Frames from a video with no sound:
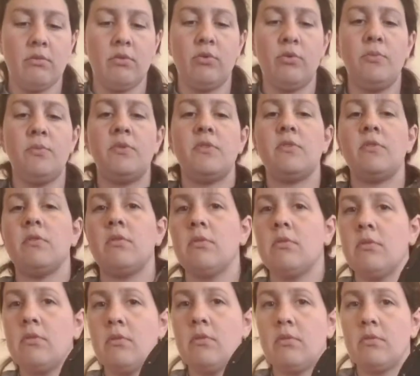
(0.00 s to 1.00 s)
Oops.
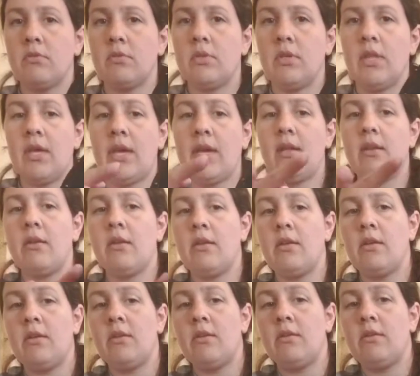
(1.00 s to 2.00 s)
See that?
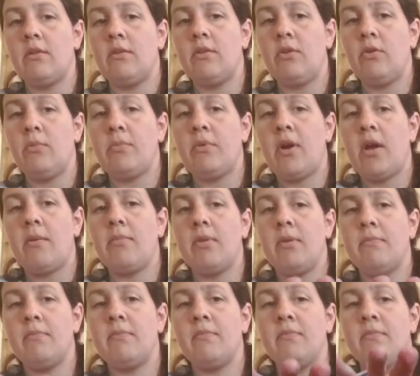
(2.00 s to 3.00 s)
No
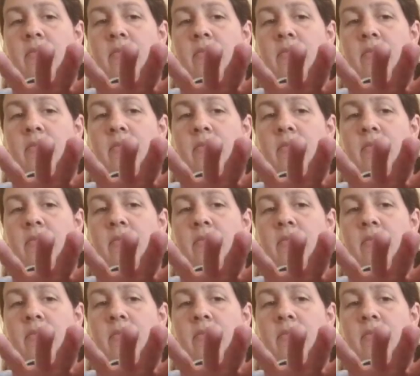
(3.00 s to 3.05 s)
problem.